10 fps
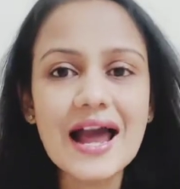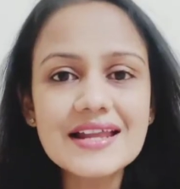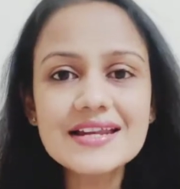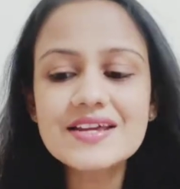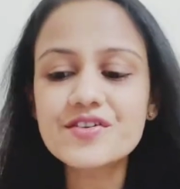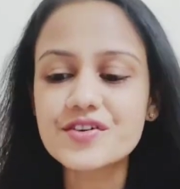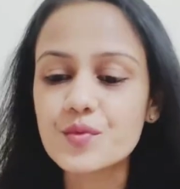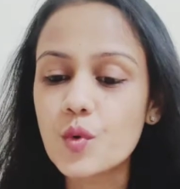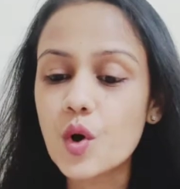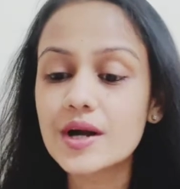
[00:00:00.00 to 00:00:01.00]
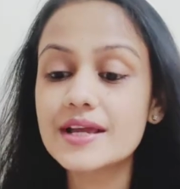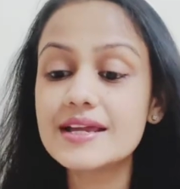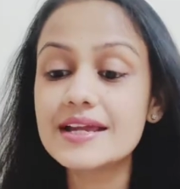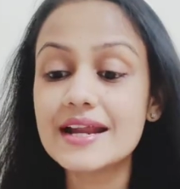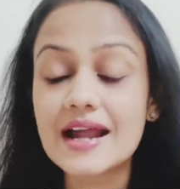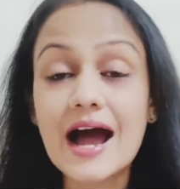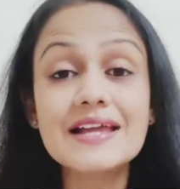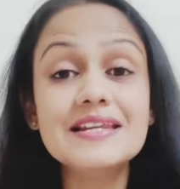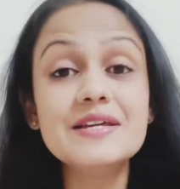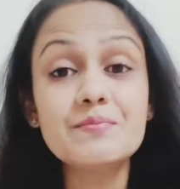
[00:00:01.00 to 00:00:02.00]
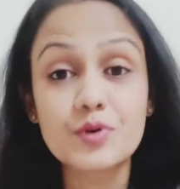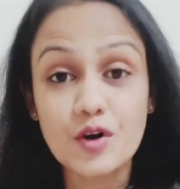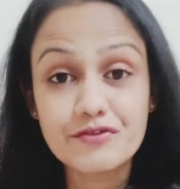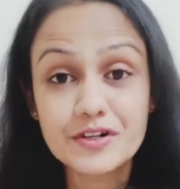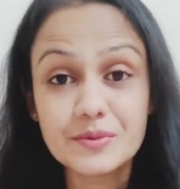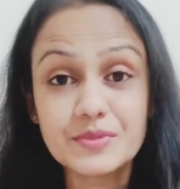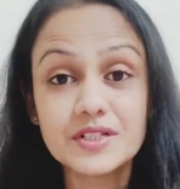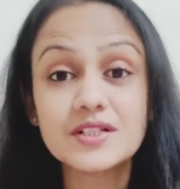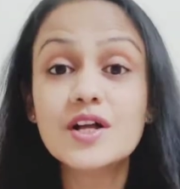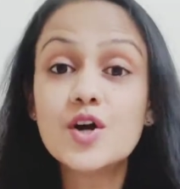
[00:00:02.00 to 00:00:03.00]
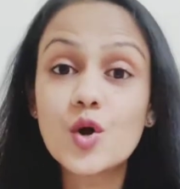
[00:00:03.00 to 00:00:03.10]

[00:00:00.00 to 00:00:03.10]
highly rewarding and highly profitable